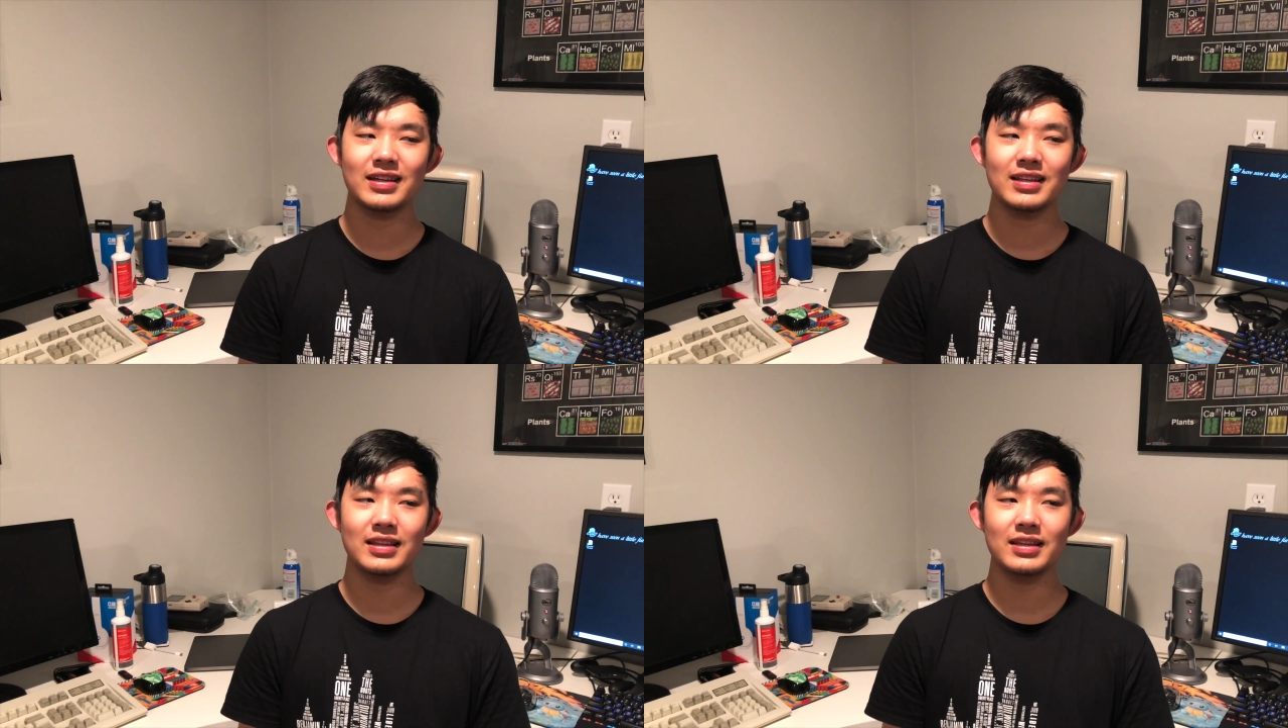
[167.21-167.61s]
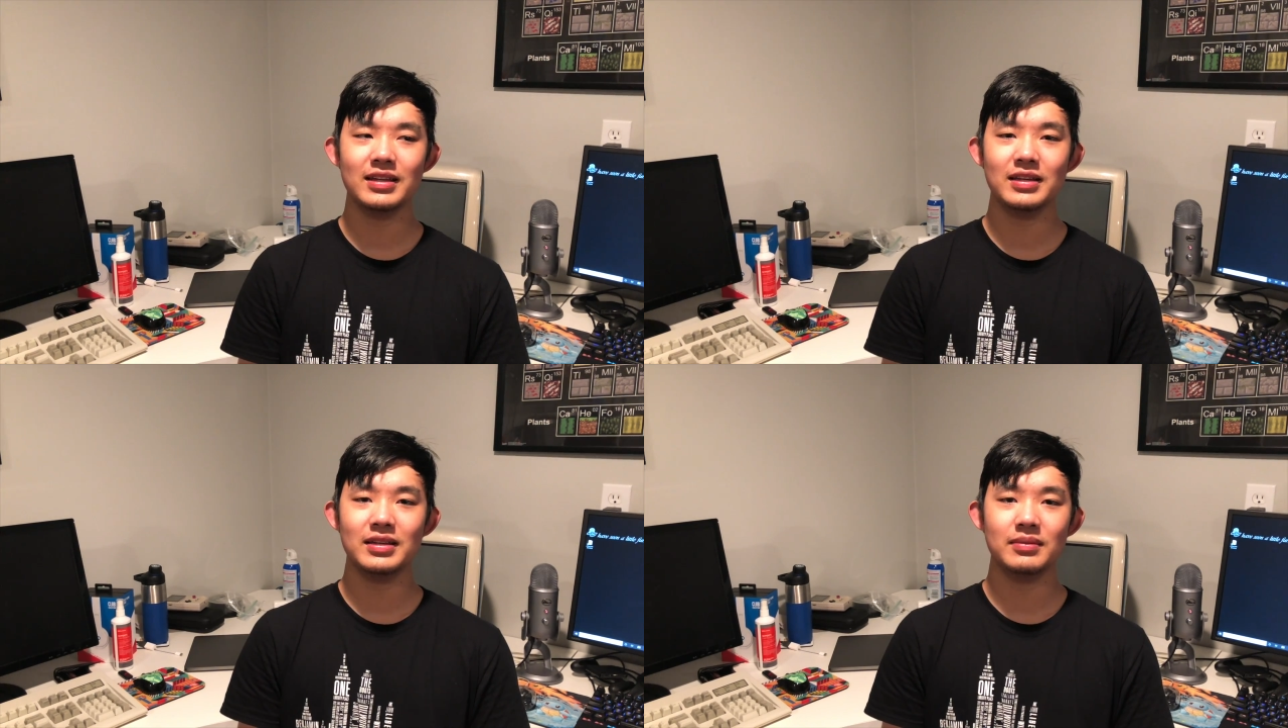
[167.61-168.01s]

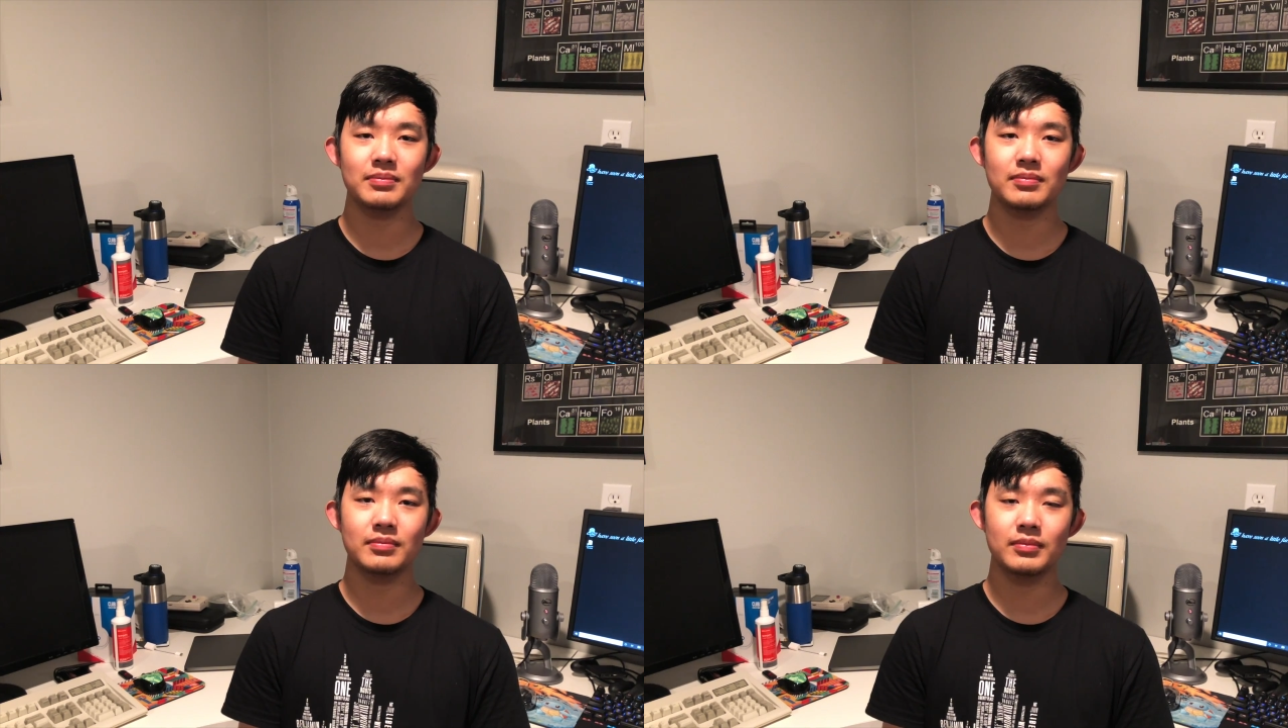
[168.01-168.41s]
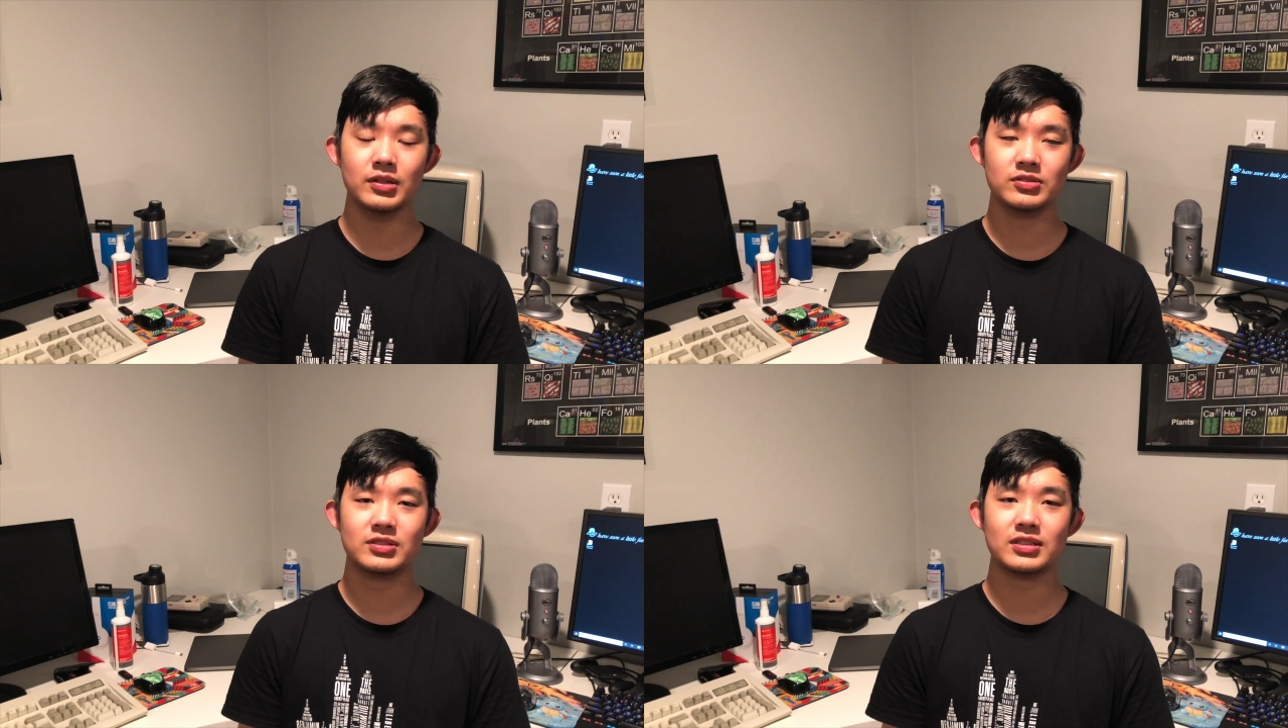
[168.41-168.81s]
the
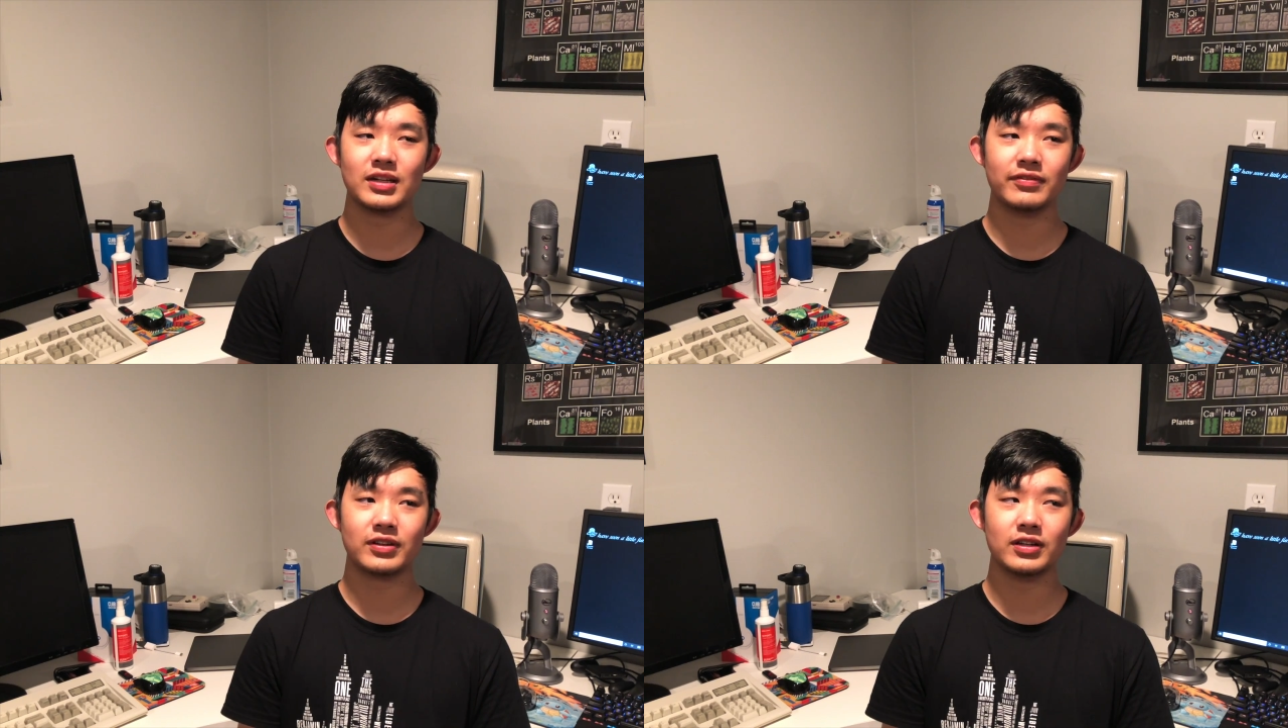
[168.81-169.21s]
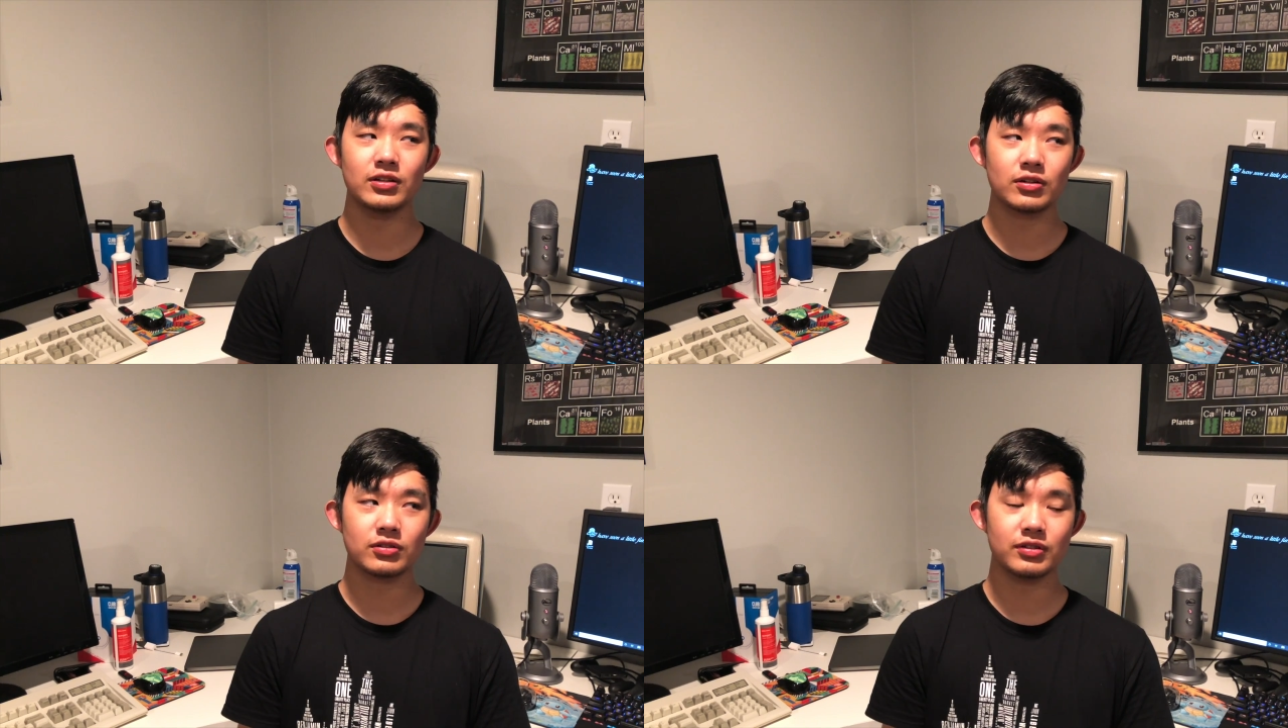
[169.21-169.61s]
most significant
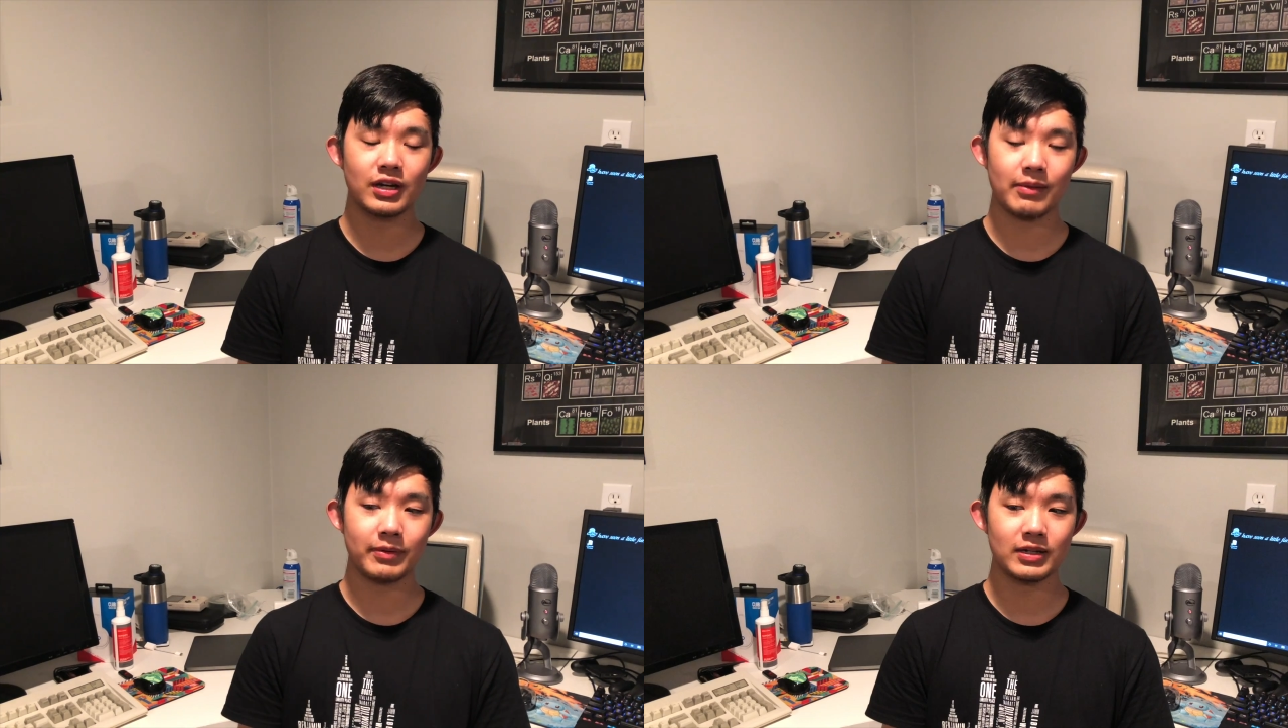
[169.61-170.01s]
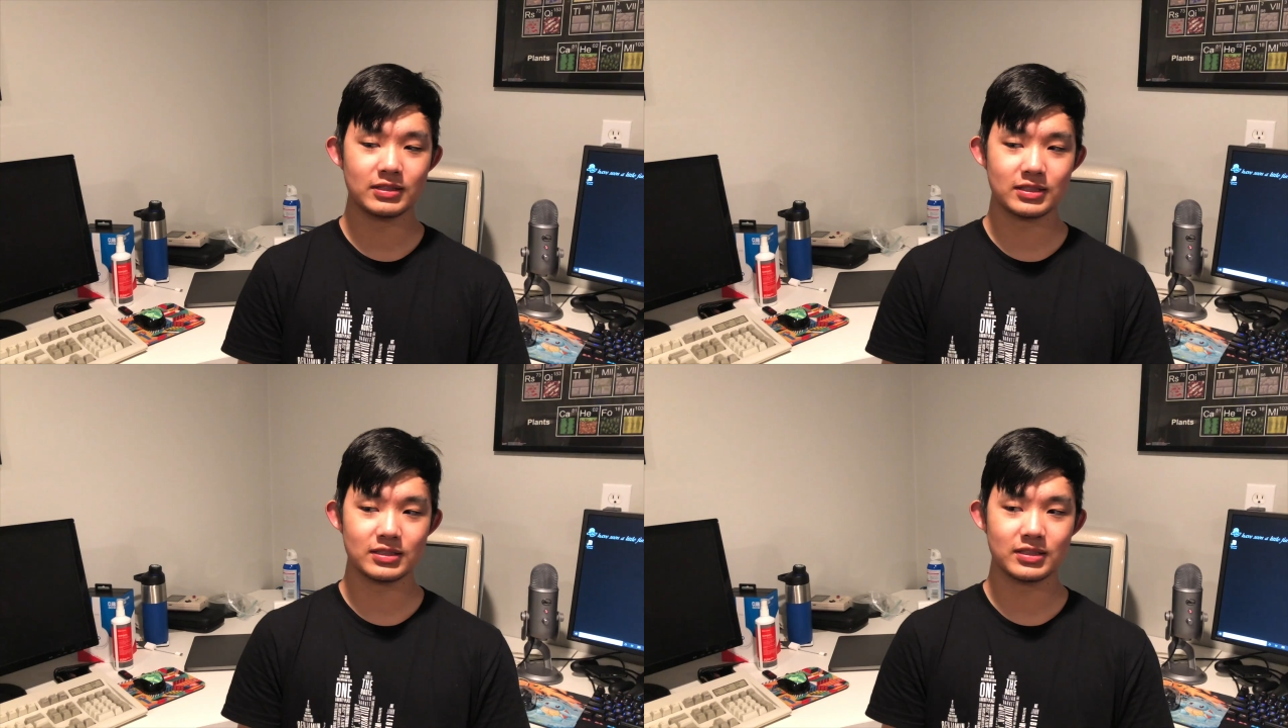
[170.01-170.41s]
early operating
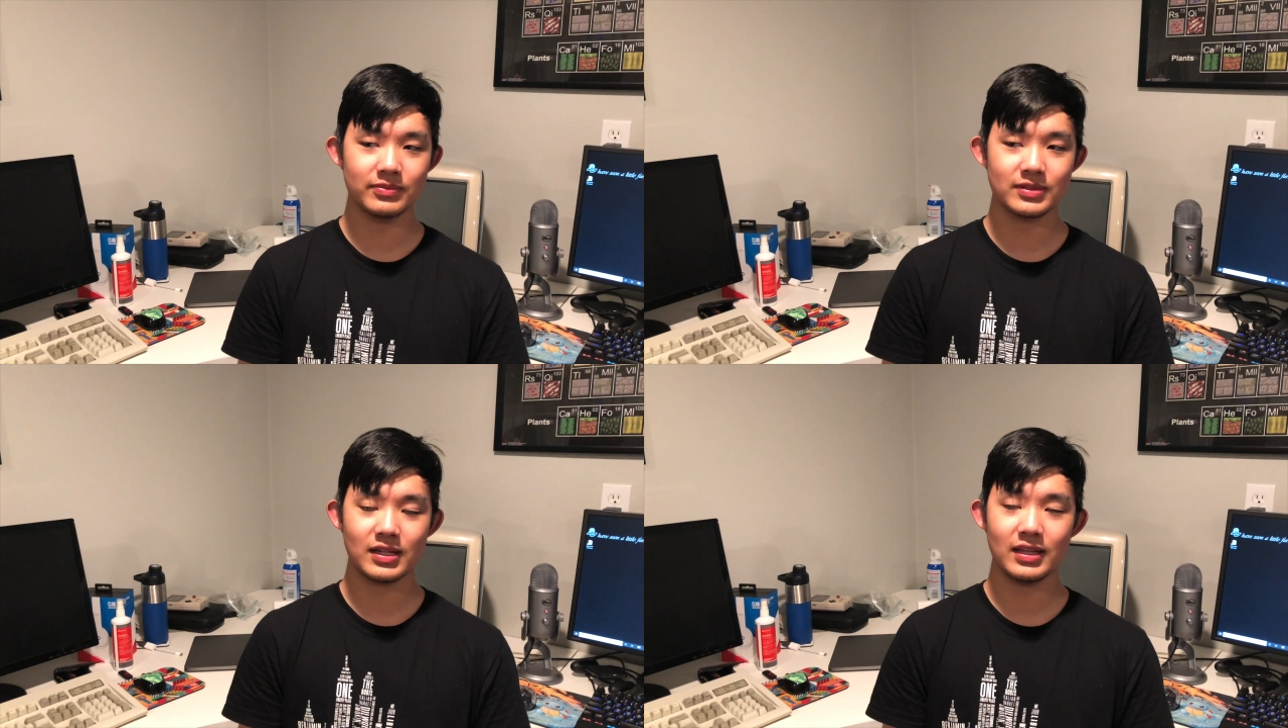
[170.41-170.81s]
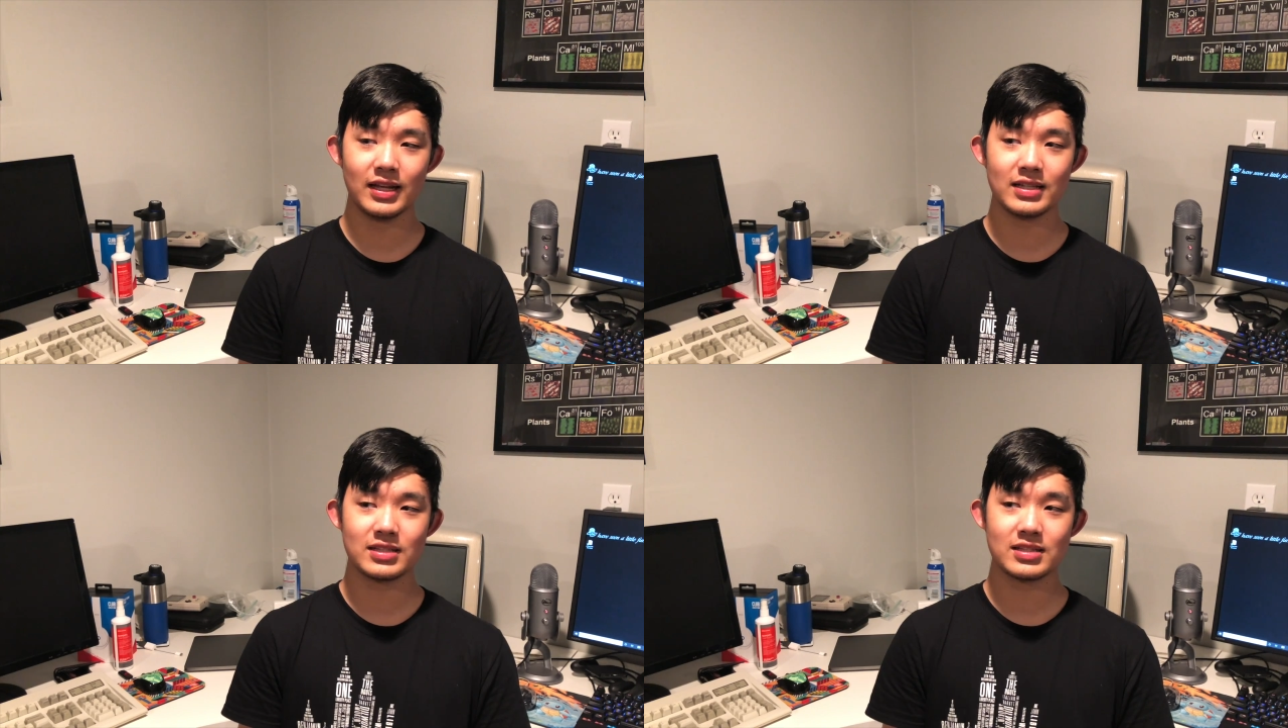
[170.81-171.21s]
systems, and
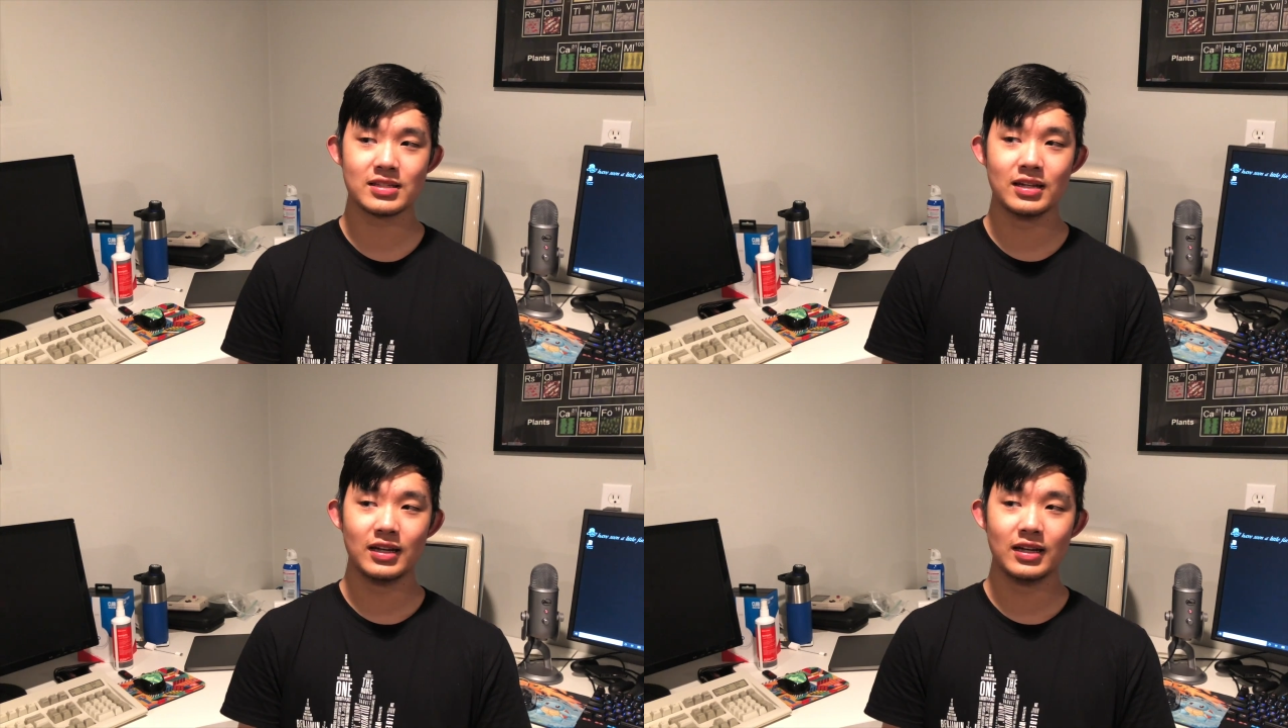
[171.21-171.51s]
that's